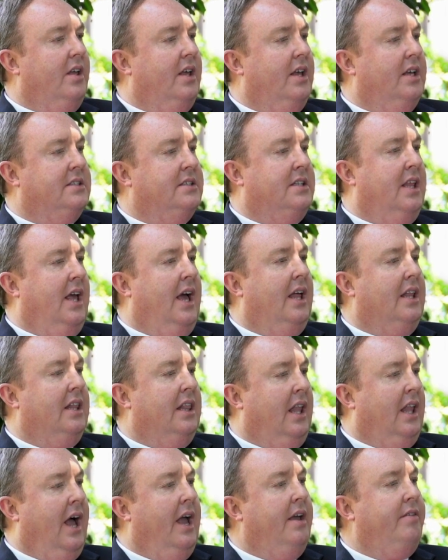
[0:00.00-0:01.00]
is that
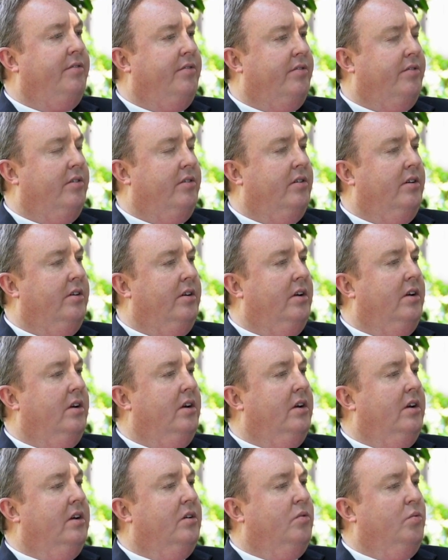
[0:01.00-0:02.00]
life
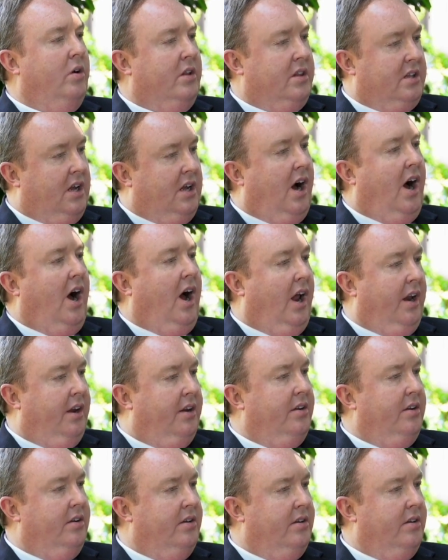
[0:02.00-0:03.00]
with
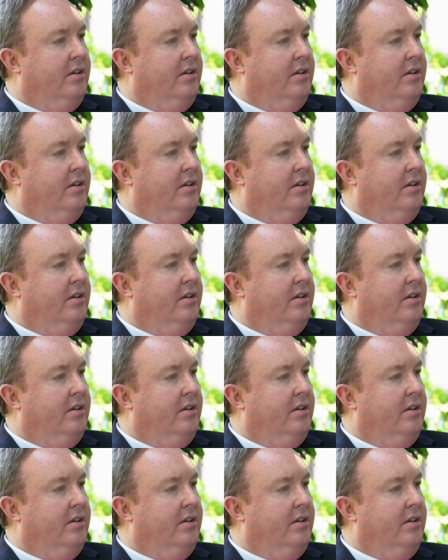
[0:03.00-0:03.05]
God